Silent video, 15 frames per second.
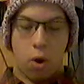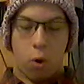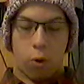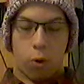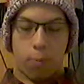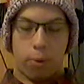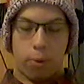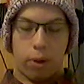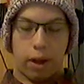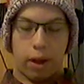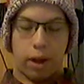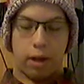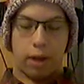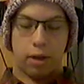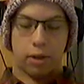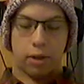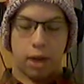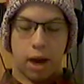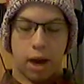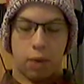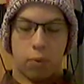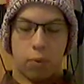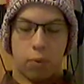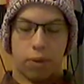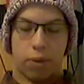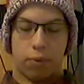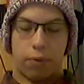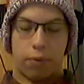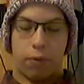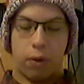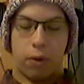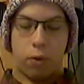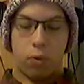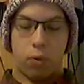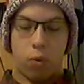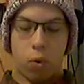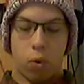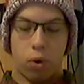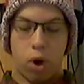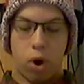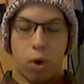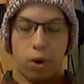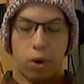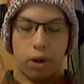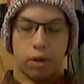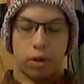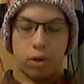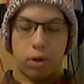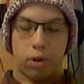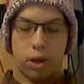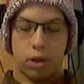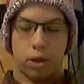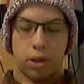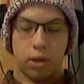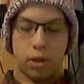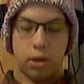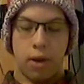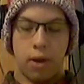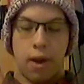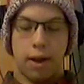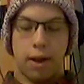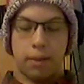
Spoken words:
or plain design with few or no illustrations,